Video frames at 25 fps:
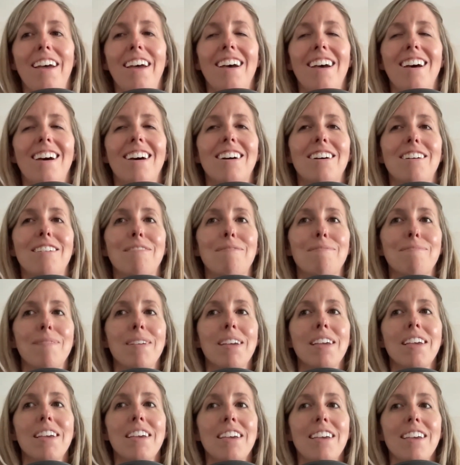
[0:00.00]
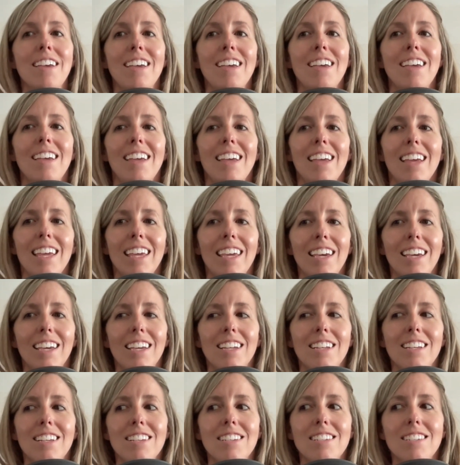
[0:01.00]

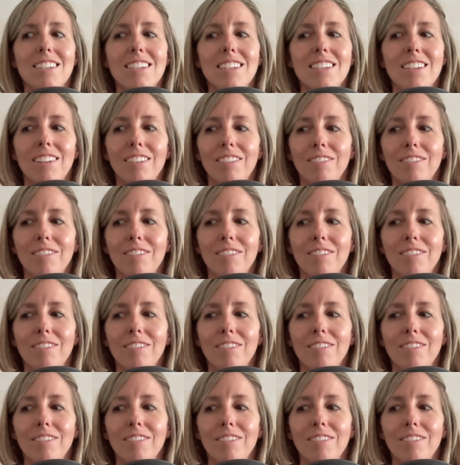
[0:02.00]
And